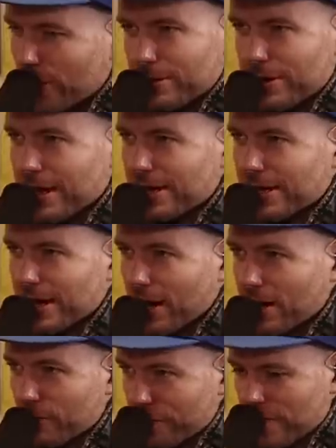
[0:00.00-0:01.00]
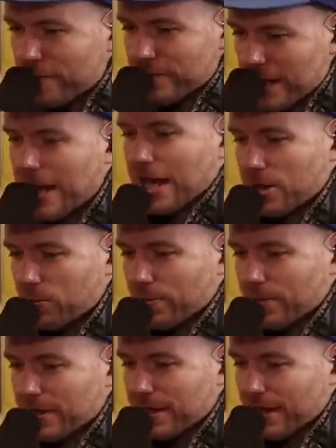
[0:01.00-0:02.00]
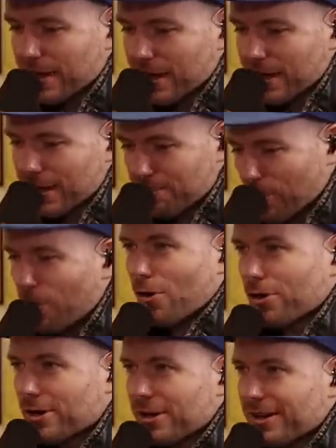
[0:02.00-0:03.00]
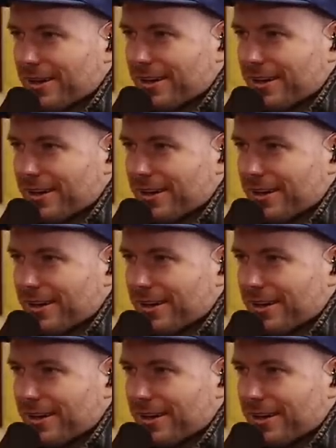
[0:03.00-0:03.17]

But hang on the fifth day, he broke.